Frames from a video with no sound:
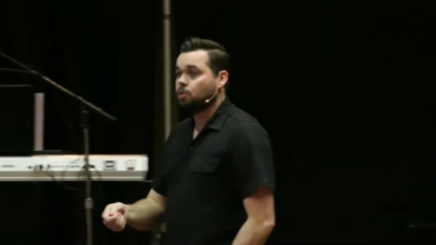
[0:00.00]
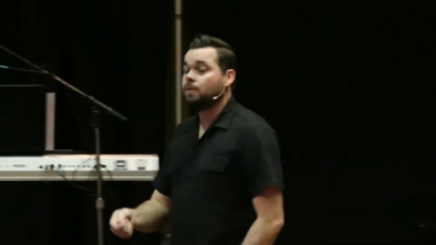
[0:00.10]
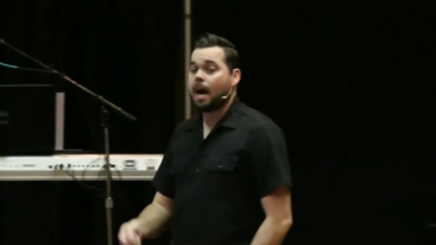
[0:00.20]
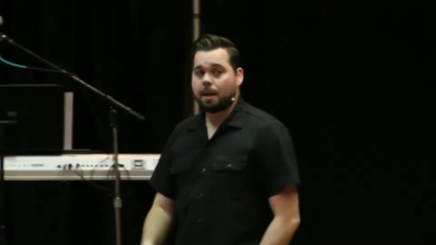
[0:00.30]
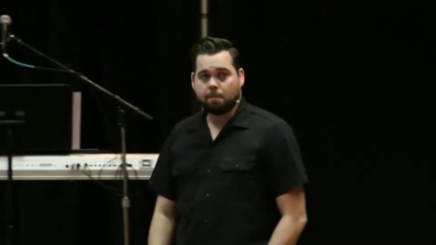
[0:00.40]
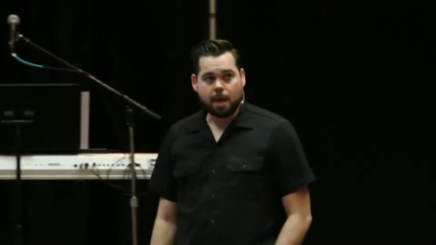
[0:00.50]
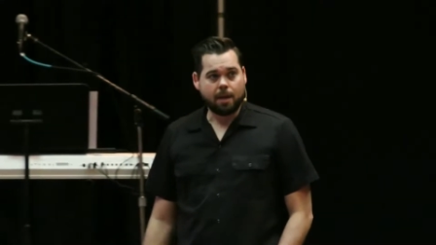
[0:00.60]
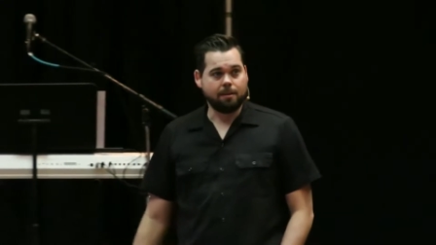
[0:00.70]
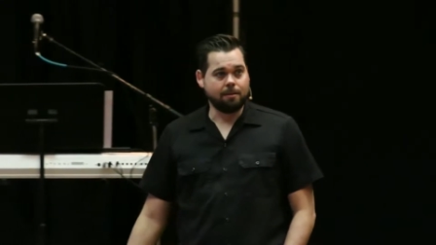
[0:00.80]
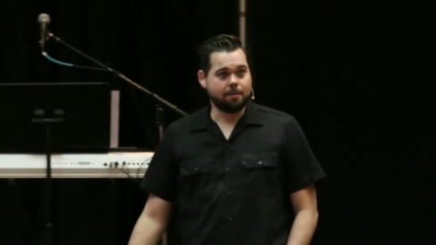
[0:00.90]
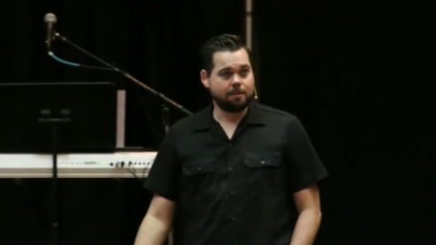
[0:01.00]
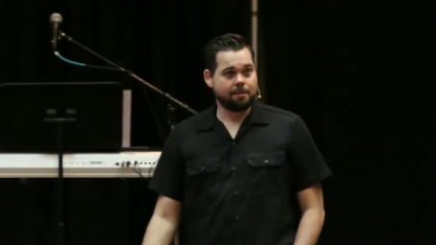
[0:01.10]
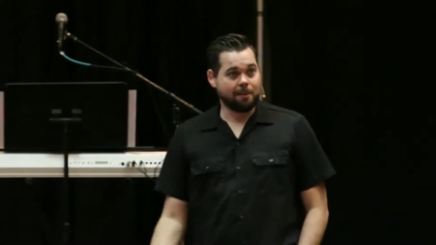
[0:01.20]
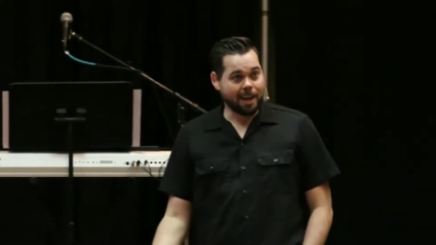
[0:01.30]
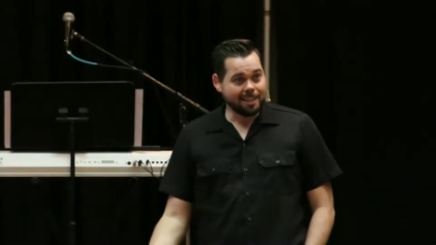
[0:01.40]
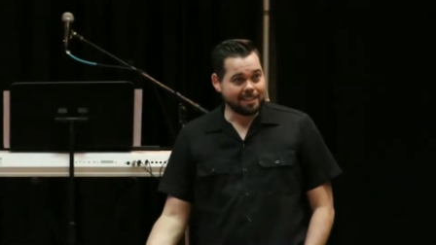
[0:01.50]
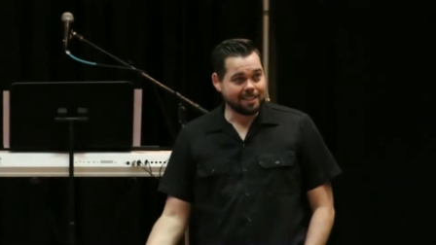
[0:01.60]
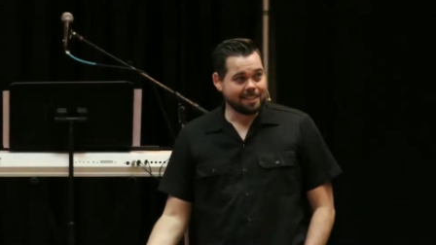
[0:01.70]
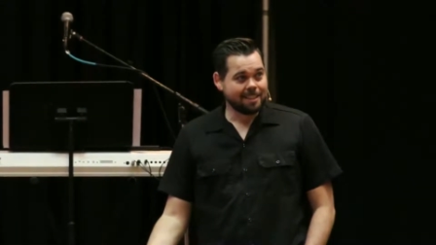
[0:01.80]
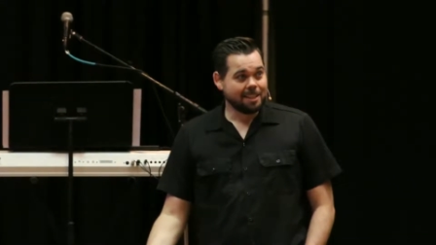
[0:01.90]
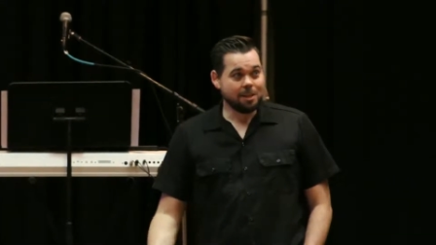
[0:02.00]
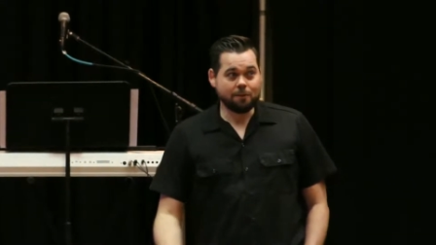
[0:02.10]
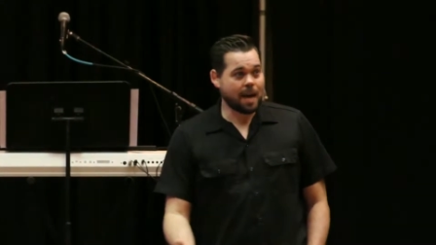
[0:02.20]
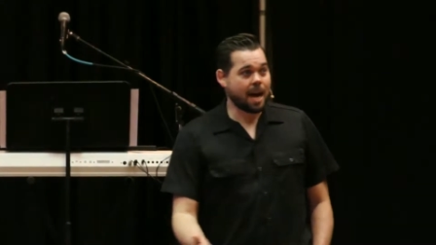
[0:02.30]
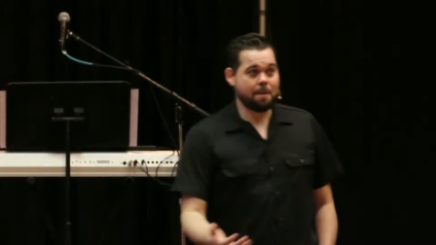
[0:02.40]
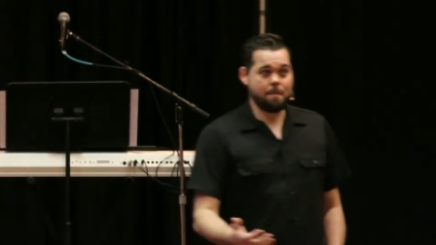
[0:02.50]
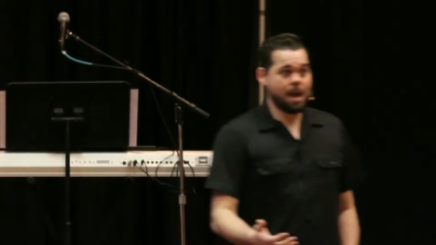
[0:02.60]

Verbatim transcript: you've got it made, right? You've got it